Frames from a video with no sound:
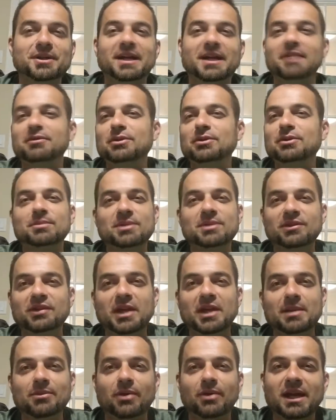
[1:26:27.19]
I view them the
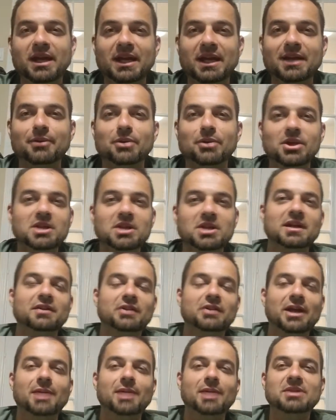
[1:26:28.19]
same way. And it really does help.